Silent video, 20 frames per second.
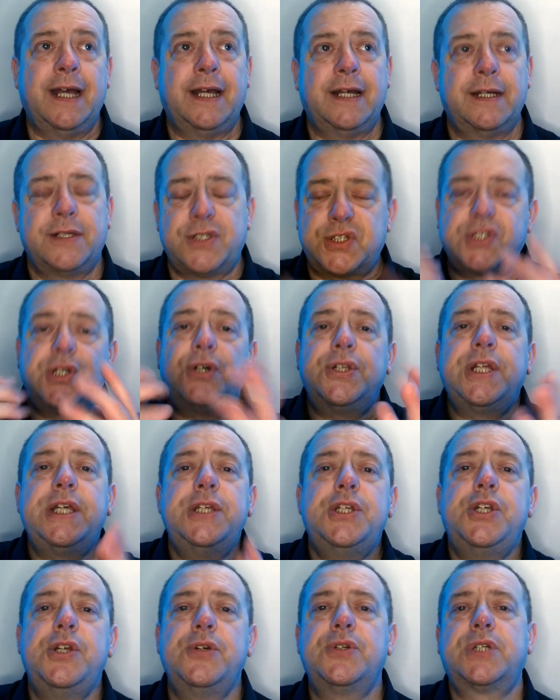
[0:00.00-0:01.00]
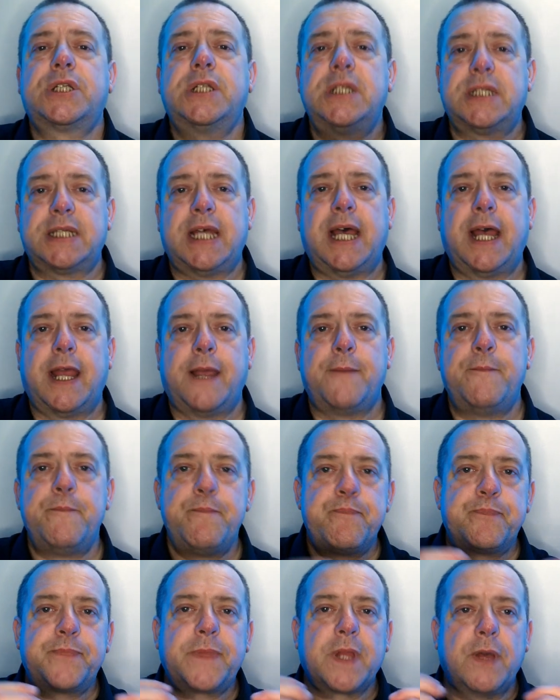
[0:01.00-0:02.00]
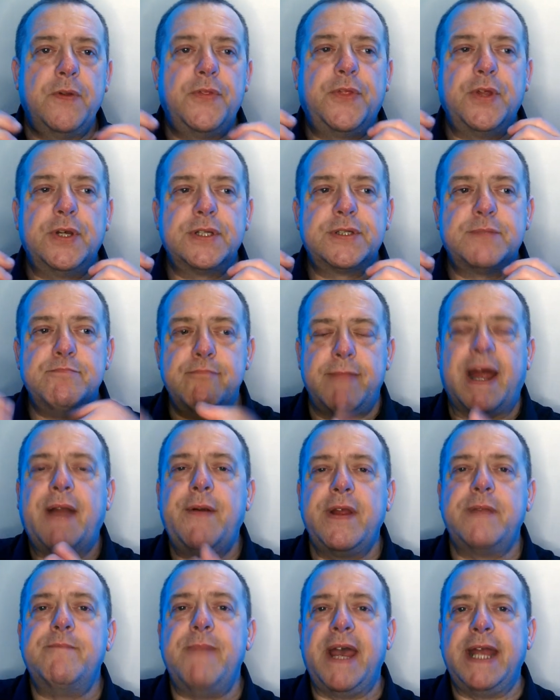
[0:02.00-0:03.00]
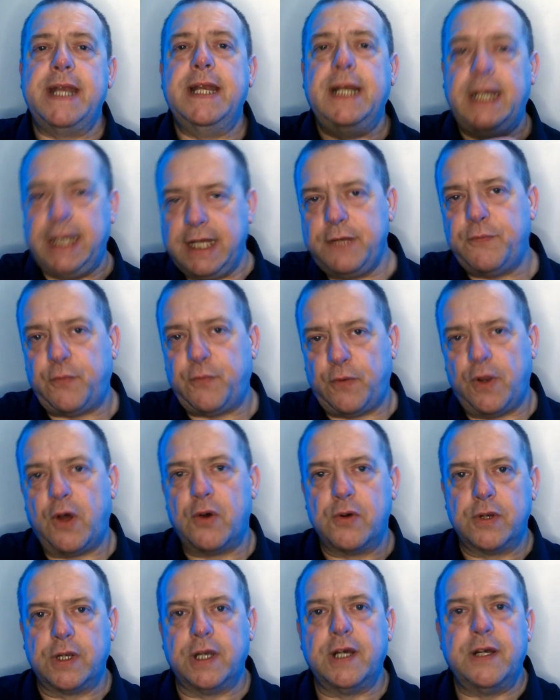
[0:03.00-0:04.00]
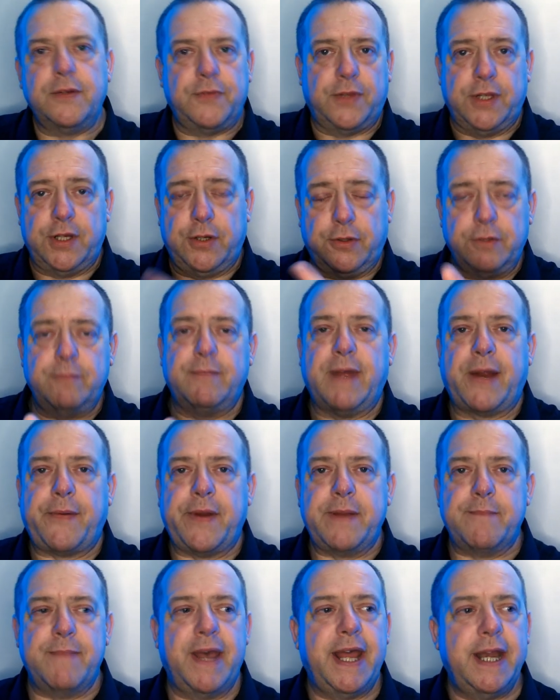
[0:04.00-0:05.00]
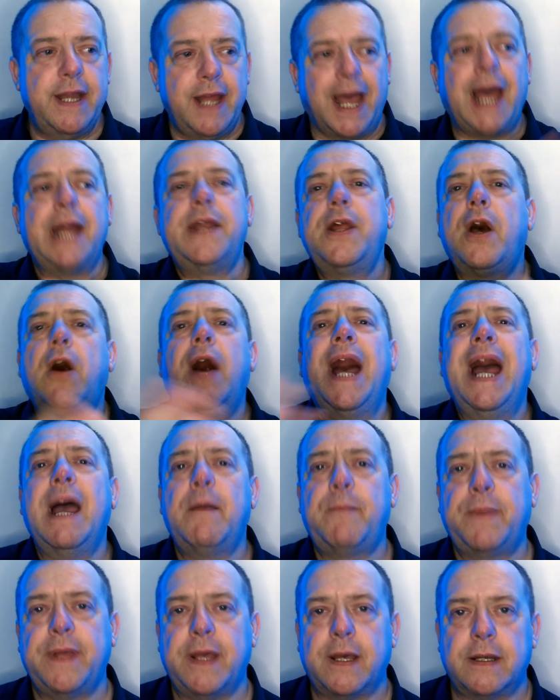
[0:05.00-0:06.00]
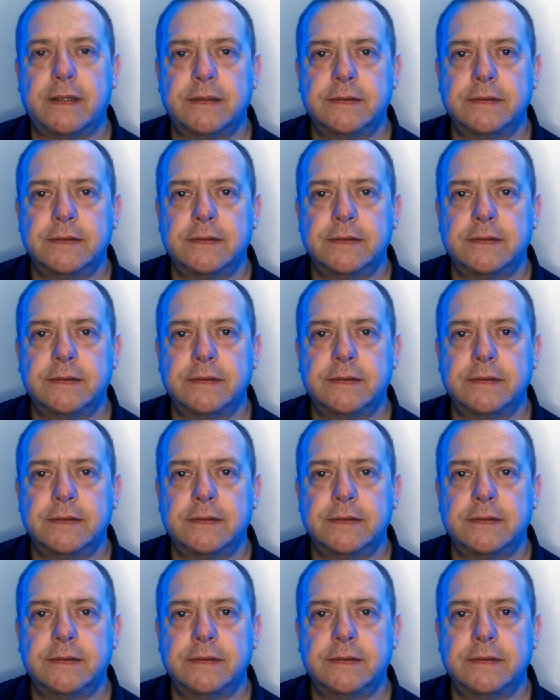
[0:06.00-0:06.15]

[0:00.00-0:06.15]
studies used to say that married men live longer than unmarried men and are happier.